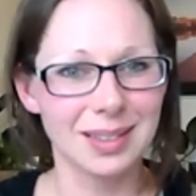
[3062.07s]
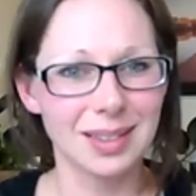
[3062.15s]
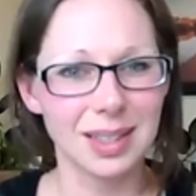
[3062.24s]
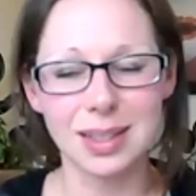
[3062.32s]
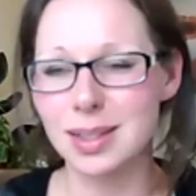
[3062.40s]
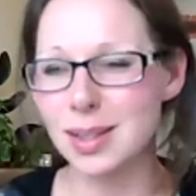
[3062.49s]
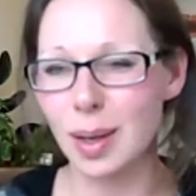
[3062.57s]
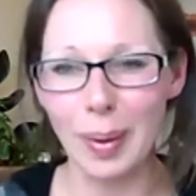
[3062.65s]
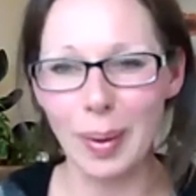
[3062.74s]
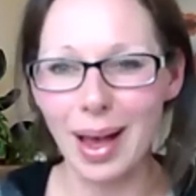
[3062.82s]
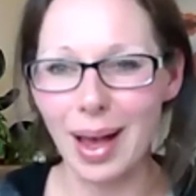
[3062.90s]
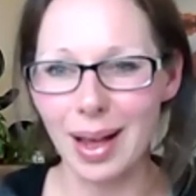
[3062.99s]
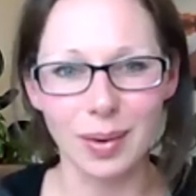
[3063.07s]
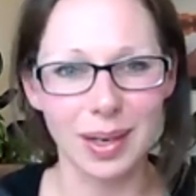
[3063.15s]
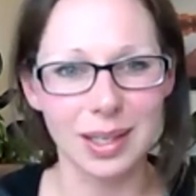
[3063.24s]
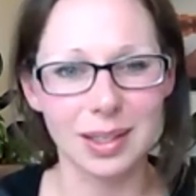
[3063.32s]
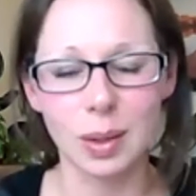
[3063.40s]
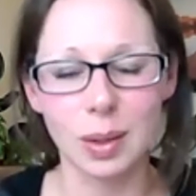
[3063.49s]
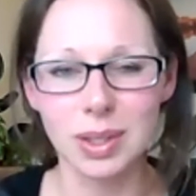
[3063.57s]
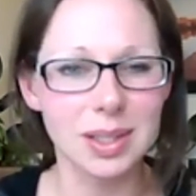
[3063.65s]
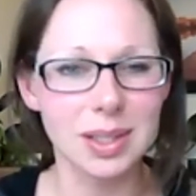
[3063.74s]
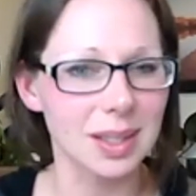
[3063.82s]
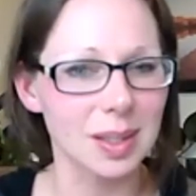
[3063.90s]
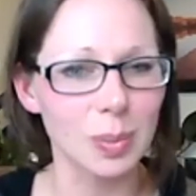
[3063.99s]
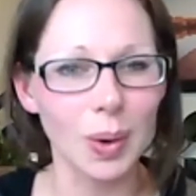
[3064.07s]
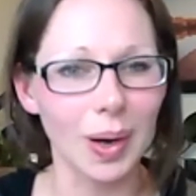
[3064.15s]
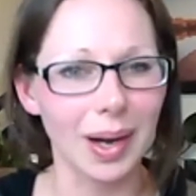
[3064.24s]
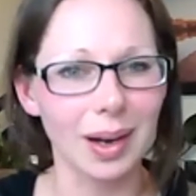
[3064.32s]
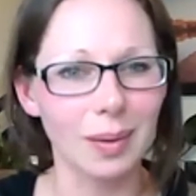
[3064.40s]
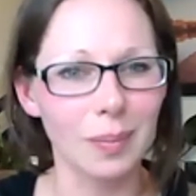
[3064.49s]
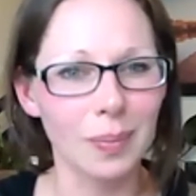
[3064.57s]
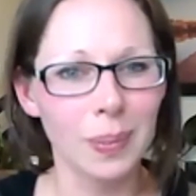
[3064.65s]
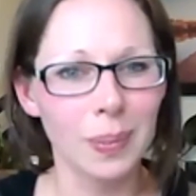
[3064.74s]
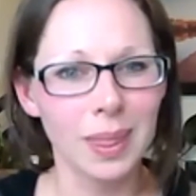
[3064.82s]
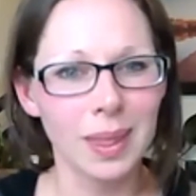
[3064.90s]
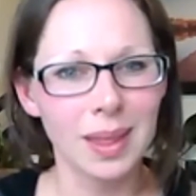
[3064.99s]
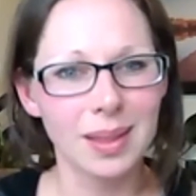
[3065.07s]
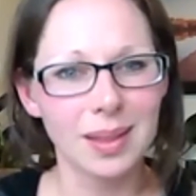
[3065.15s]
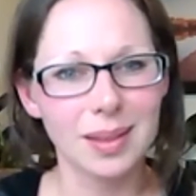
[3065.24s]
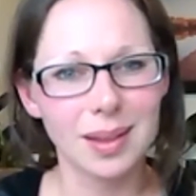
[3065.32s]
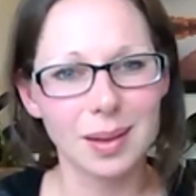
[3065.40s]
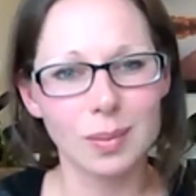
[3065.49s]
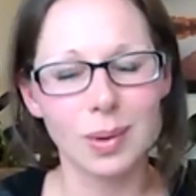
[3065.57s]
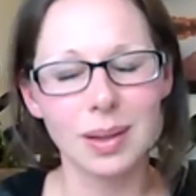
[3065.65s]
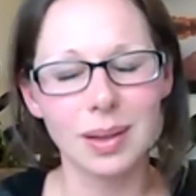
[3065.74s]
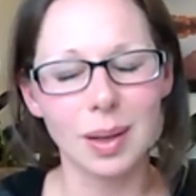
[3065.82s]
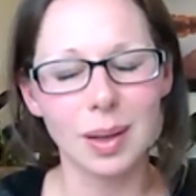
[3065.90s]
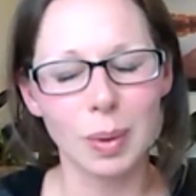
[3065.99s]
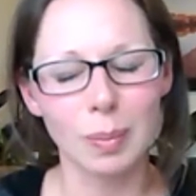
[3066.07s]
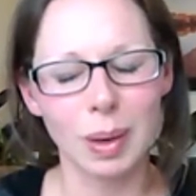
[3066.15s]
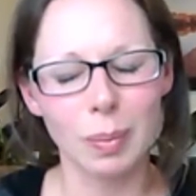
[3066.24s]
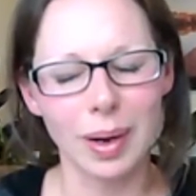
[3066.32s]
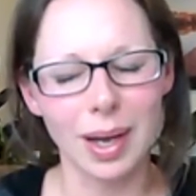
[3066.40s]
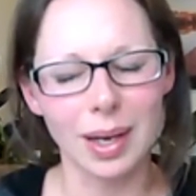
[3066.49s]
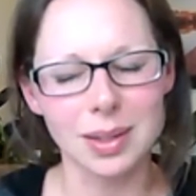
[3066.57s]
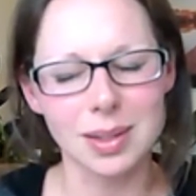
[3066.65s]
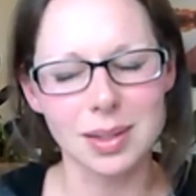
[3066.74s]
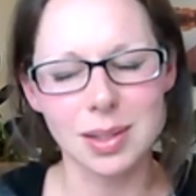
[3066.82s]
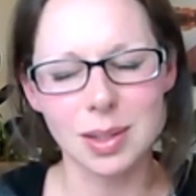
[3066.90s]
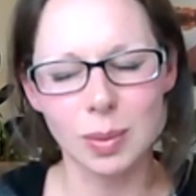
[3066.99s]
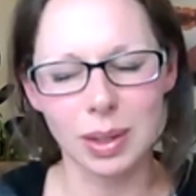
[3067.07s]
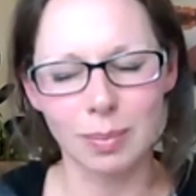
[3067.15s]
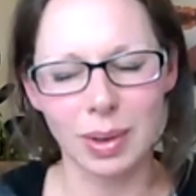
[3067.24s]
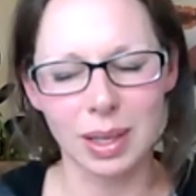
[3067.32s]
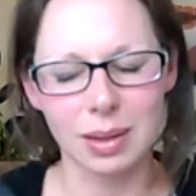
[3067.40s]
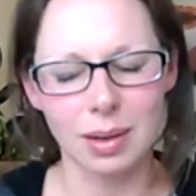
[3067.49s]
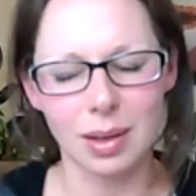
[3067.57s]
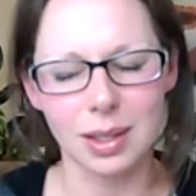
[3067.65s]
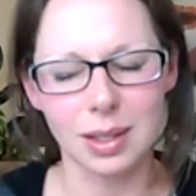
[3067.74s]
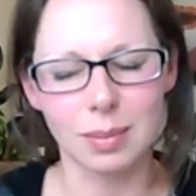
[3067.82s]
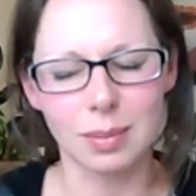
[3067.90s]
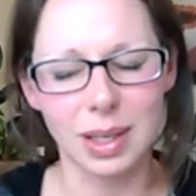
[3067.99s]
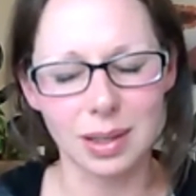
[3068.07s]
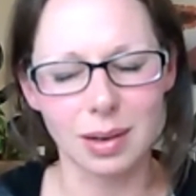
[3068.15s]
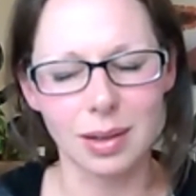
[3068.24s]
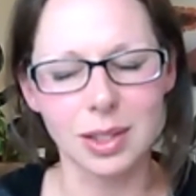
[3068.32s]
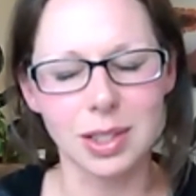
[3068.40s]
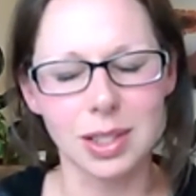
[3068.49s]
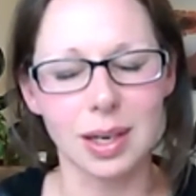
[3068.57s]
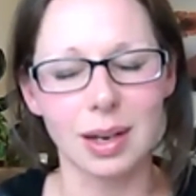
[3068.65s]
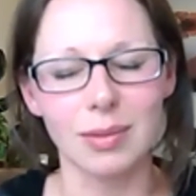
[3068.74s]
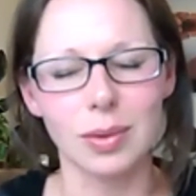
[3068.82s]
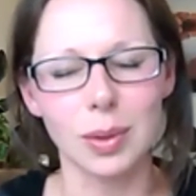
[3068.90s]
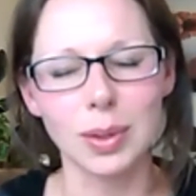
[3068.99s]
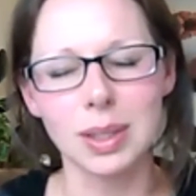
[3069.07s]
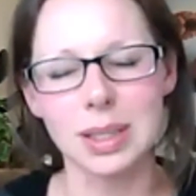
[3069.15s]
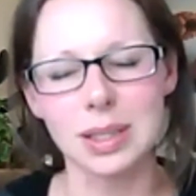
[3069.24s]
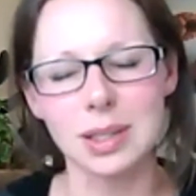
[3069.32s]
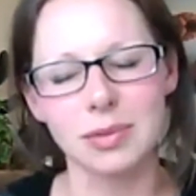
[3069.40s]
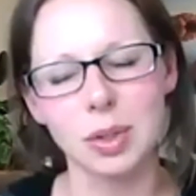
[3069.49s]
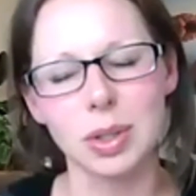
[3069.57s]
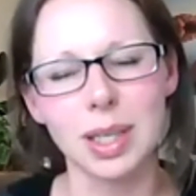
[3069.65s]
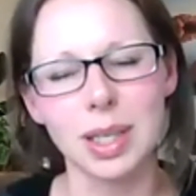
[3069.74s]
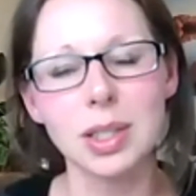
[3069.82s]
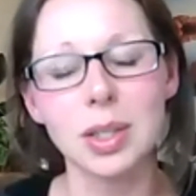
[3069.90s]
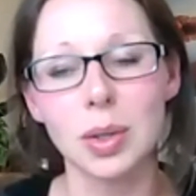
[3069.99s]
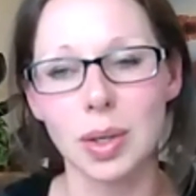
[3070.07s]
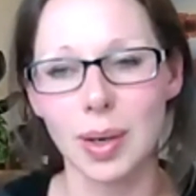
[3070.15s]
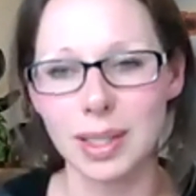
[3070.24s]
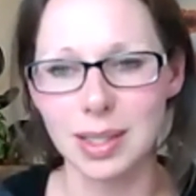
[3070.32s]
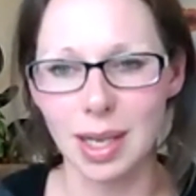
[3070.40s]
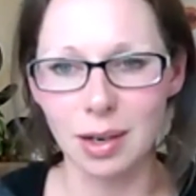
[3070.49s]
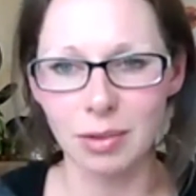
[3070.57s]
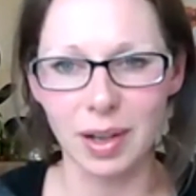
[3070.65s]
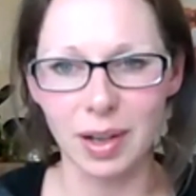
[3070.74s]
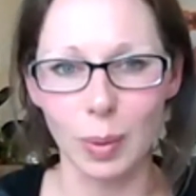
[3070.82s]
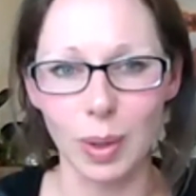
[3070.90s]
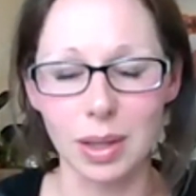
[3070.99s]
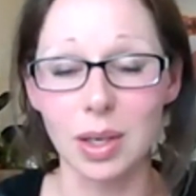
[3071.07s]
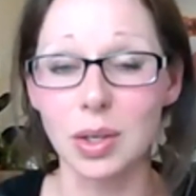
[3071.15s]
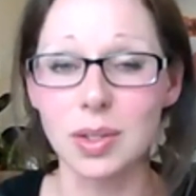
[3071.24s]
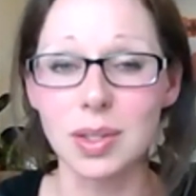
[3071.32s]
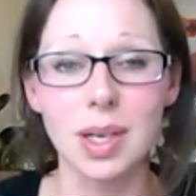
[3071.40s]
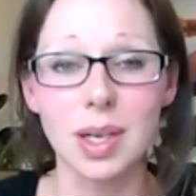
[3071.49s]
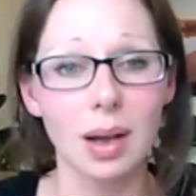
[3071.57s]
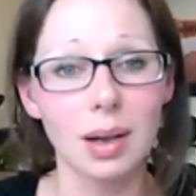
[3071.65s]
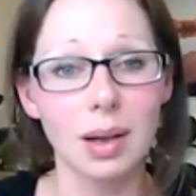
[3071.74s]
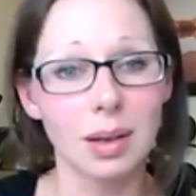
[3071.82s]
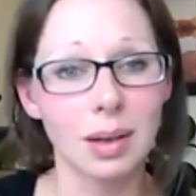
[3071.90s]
Because it's not bad or anything. We're just exploring. And one thing about my practice too, and the methodology that I've learned is if you judge it or you identify with it, you're stuck.